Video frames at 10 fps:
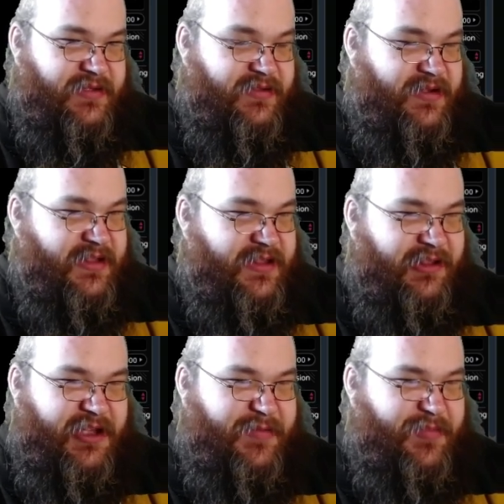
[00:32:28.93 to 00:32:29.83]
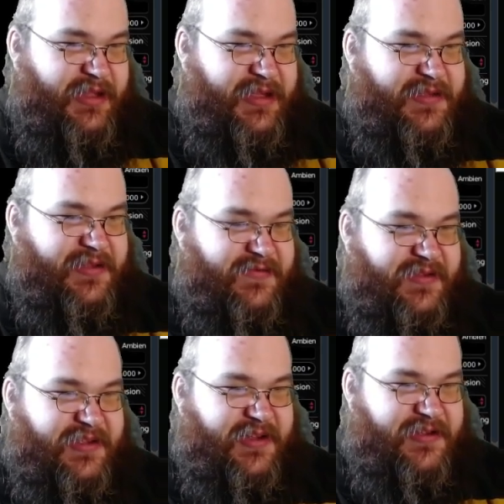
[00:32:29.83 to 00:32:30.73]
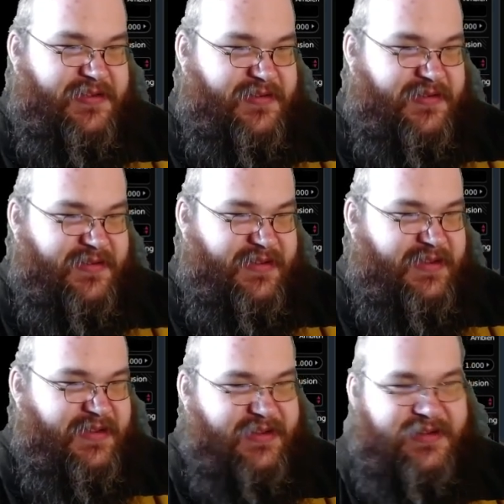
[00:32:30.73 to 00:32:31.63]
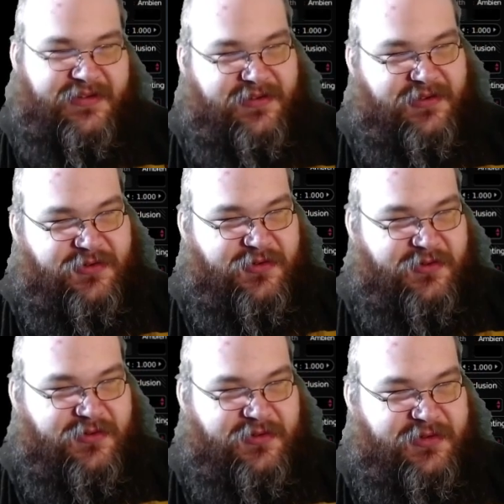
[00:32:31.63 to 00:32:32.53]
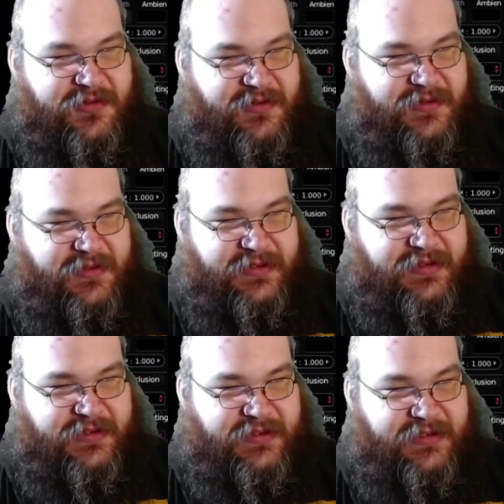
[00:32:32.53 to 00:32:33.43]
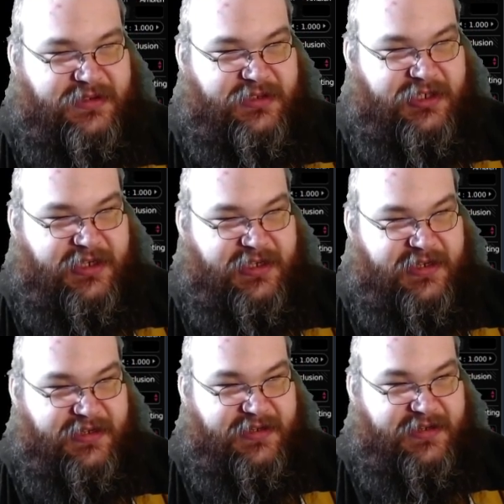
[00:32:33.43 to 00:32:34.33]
Look how the light plays off the saucer. So cool. Check it.